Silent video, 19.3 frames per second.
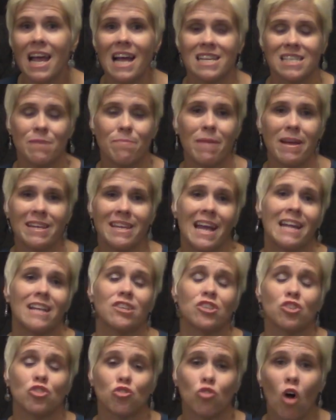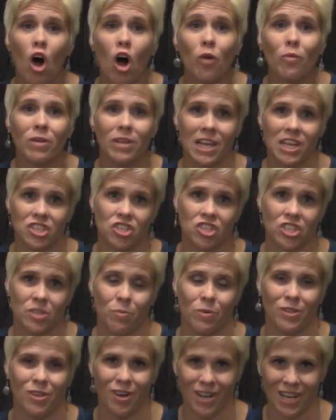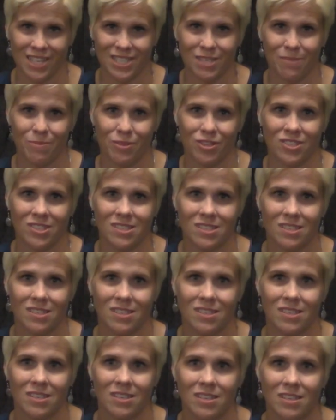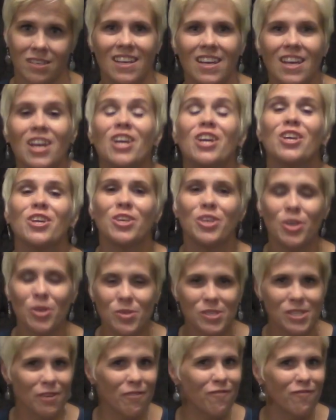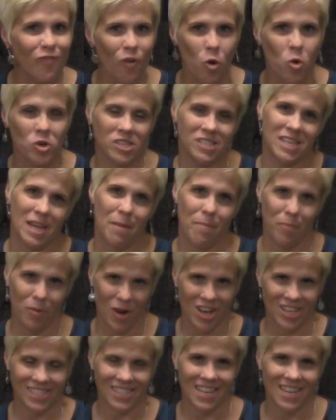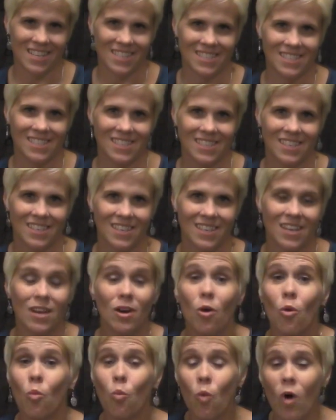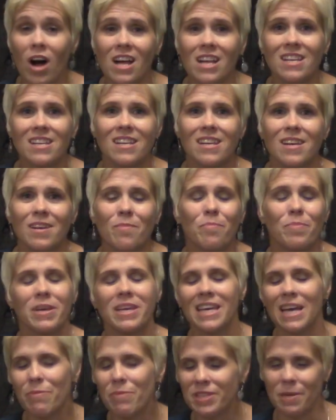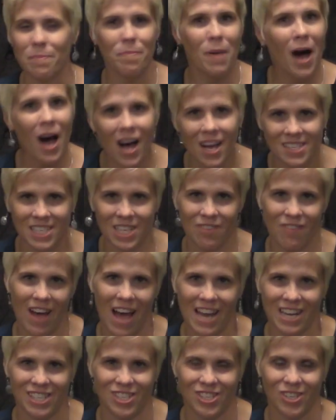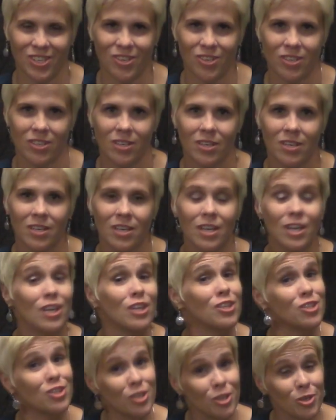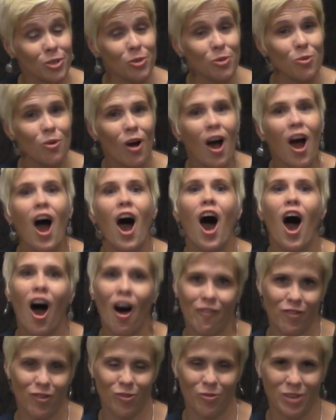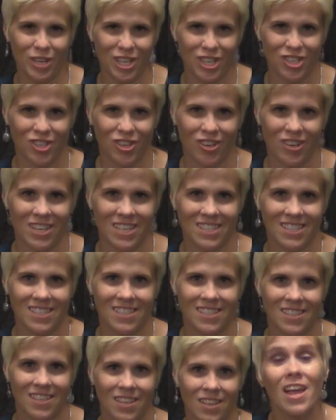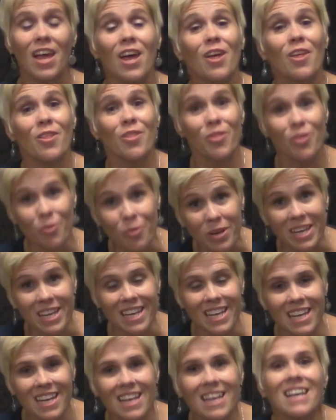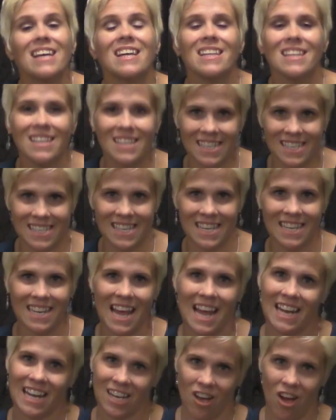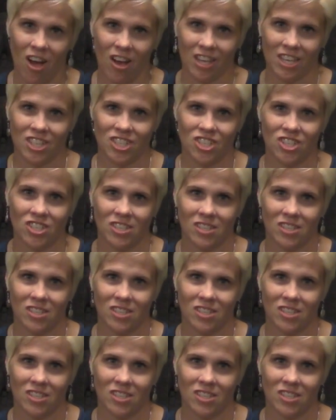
and to maintain a strong relationship with our customers. Use the 4-step process. 1, begin with a positive attitude. 2, offer reassurance. 3, listen and acknowledge.